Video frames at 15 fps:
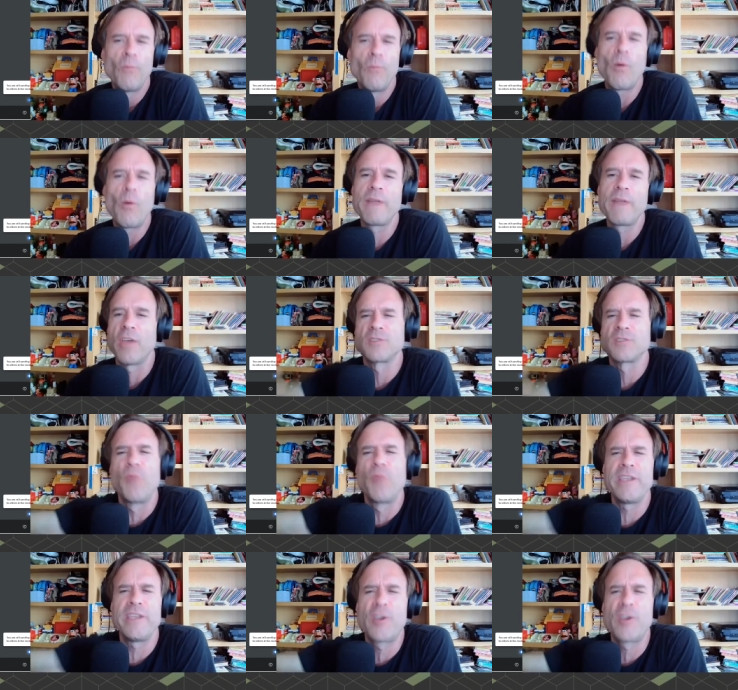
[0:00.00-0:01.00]
One of yeah, those. I,
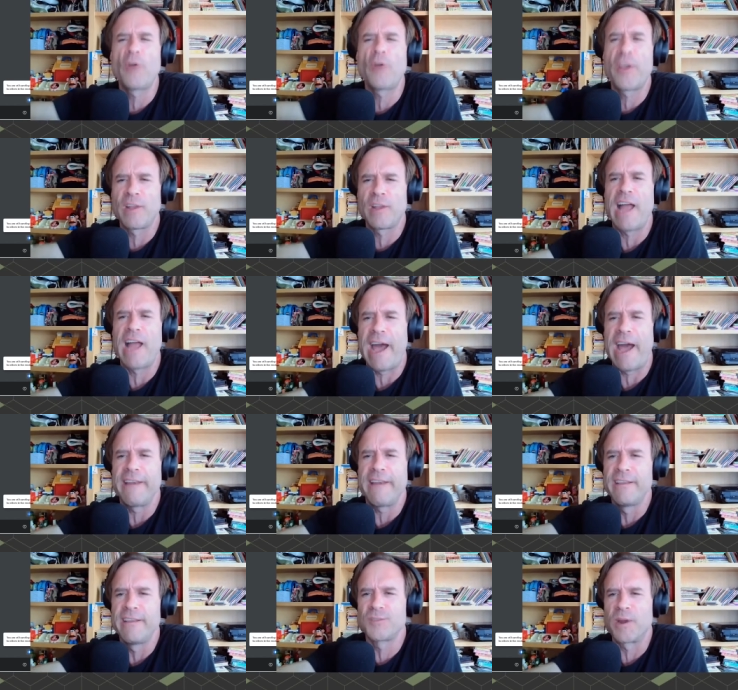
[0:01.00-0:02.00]
when you go there a
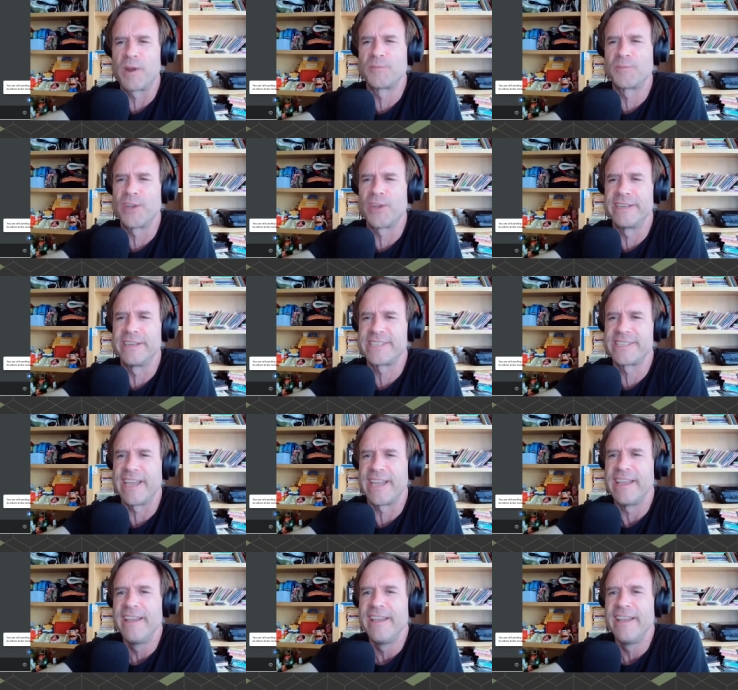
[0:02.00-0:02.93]
lot is what I'm trying to say.